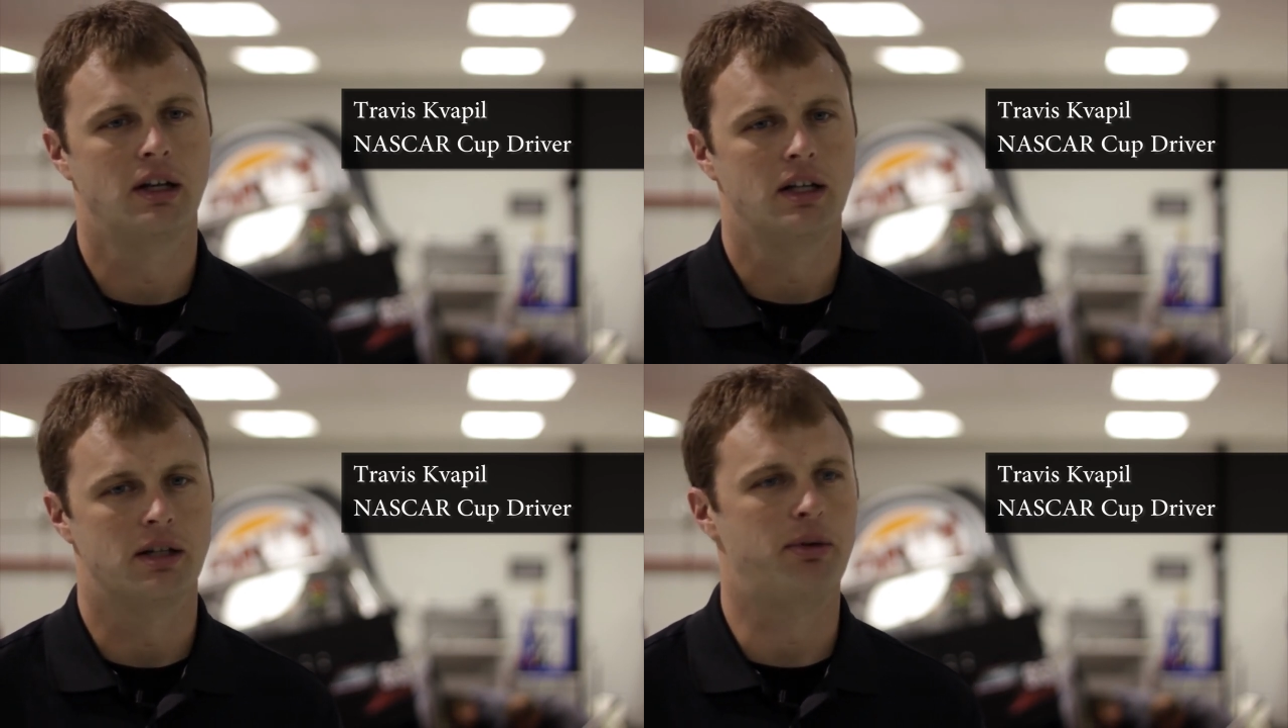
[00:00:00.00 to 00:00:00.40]

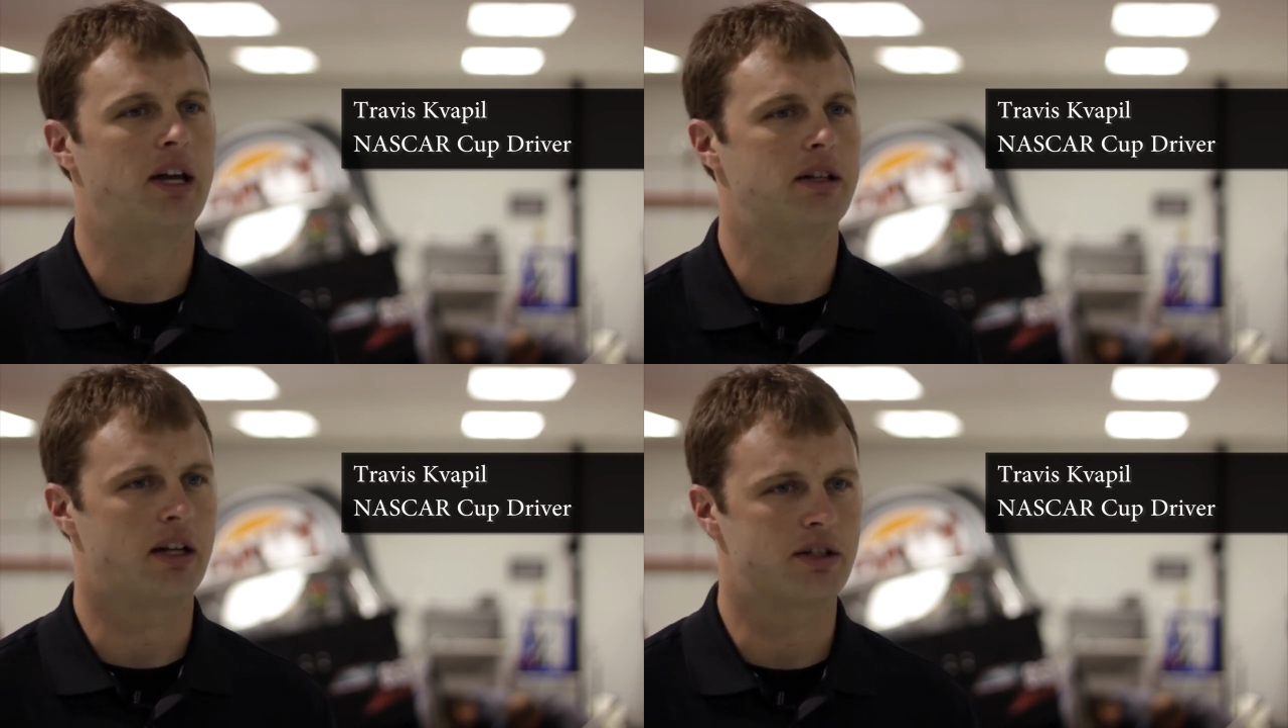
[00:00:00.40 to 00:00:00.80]
to pay
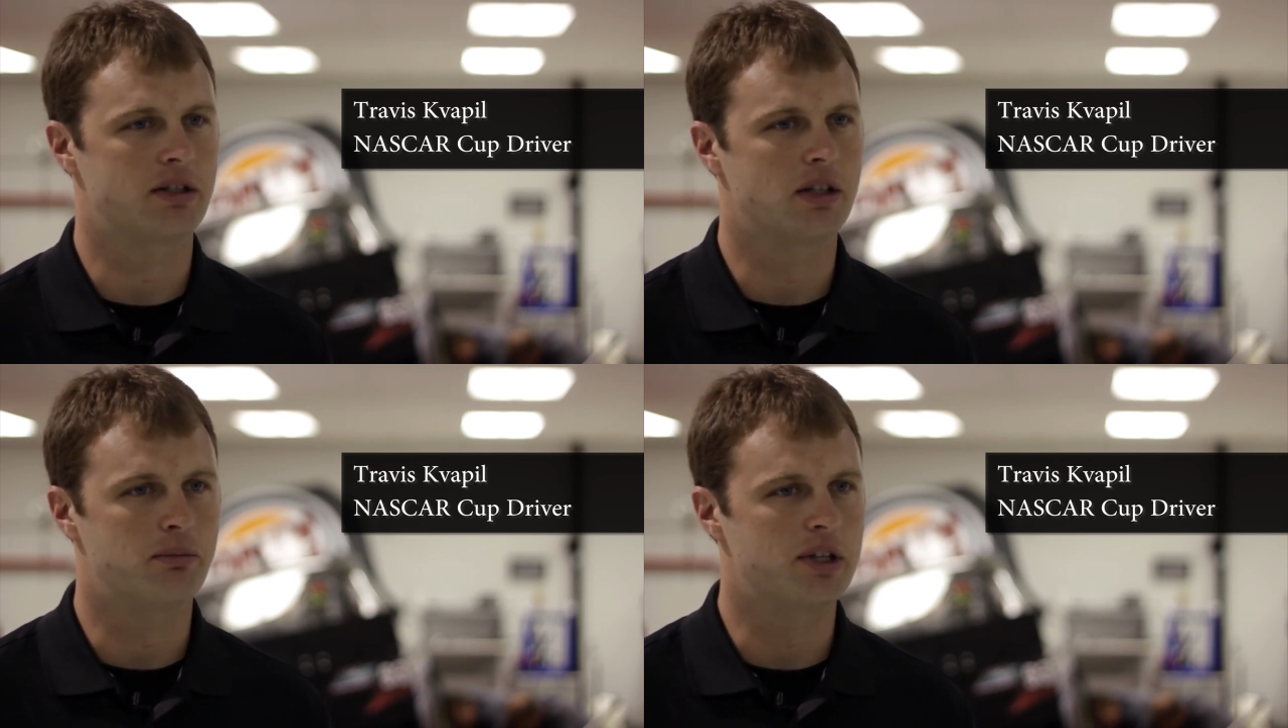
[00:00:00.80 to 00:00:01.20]
attention
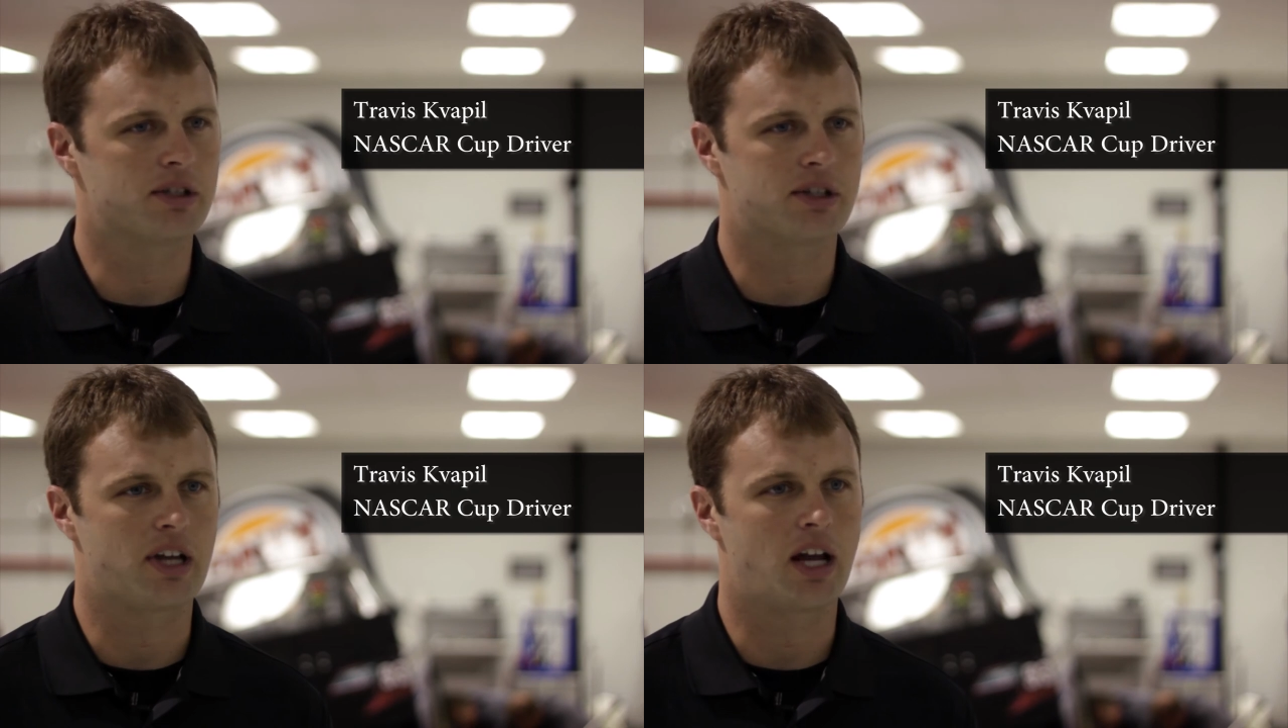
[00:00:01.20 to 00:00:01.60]
to the
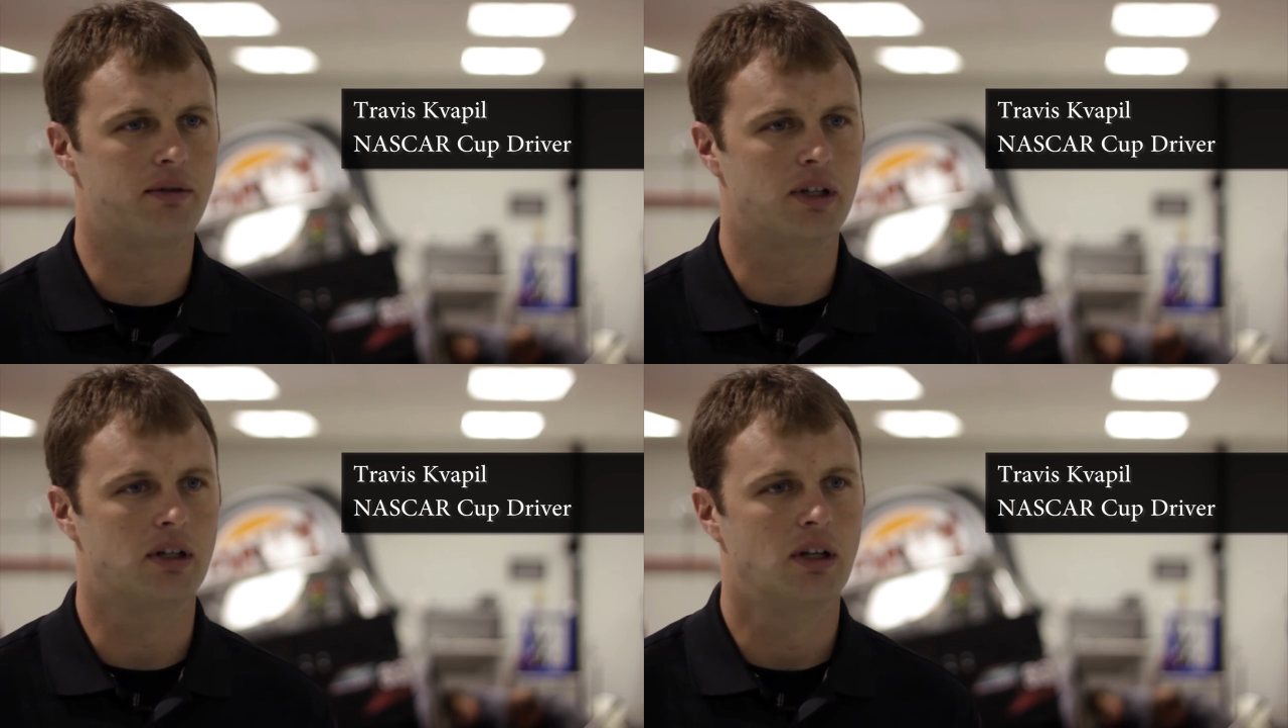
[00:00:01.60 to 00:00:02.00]
business side of
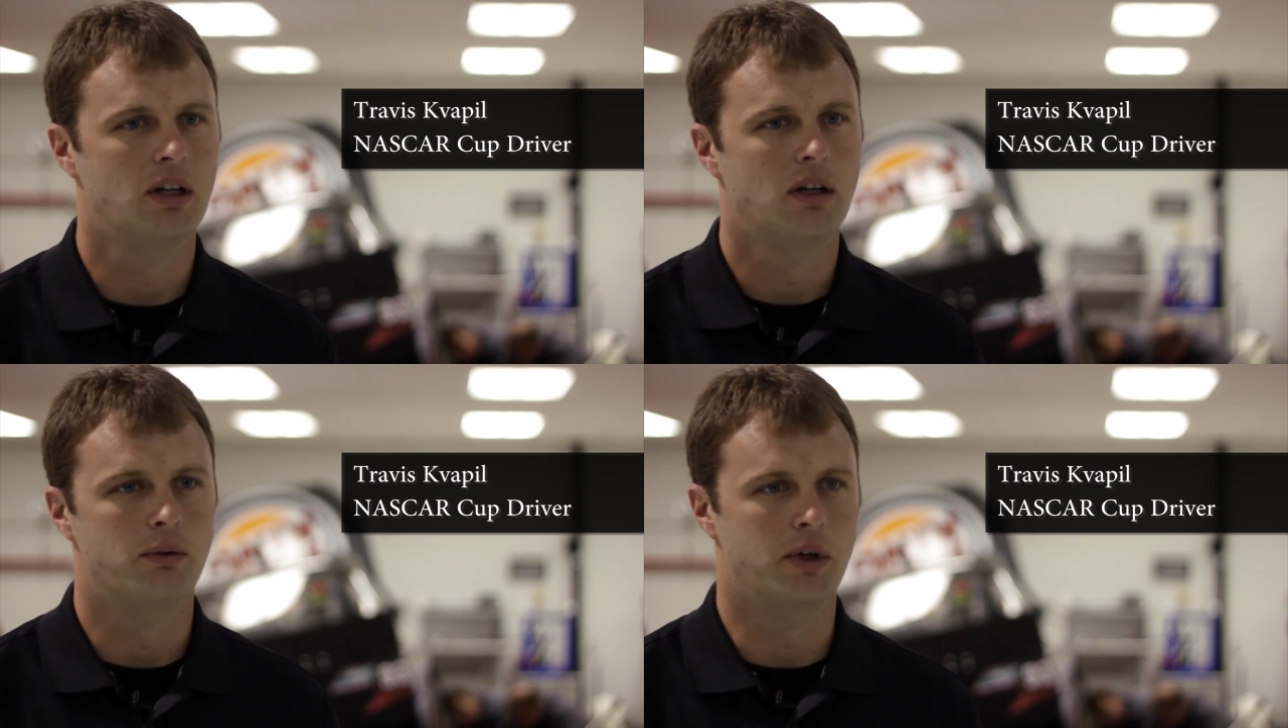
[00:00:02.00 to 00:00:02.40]
it,
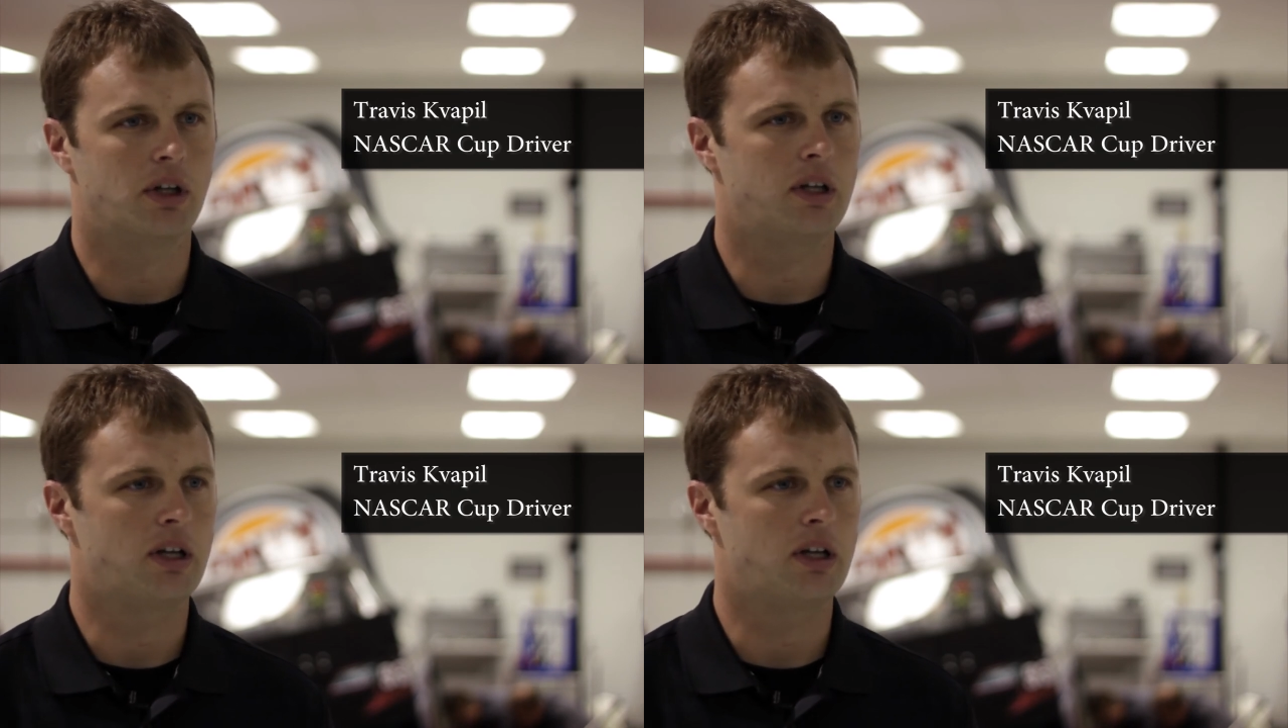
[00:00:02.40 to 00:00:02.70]
really